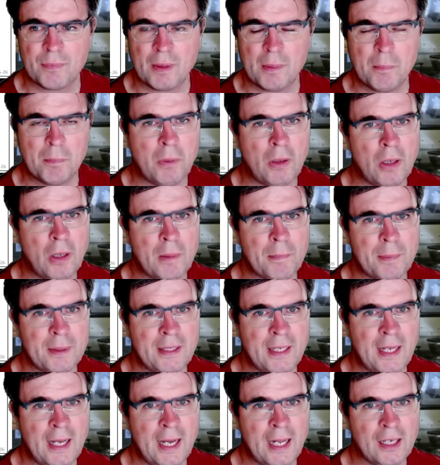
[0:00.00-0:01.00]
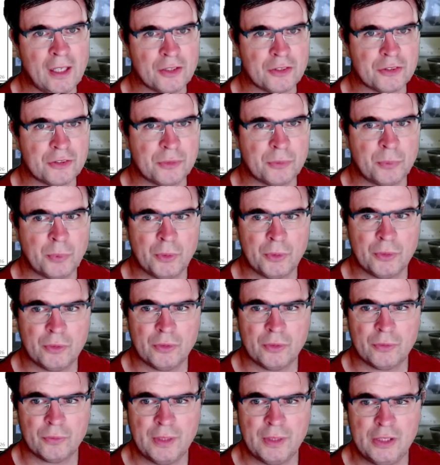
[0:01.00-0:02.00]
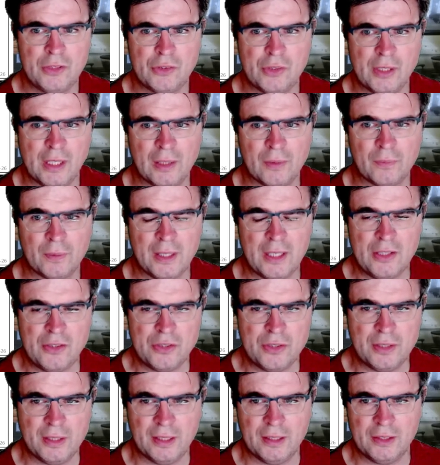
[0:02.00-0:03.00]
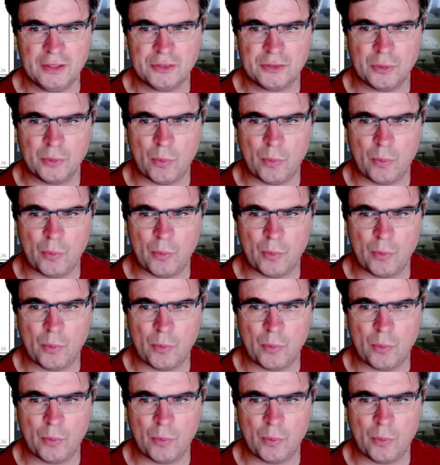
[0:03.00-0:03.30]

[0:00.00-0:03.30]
Bob and Alice would reach an allocation that is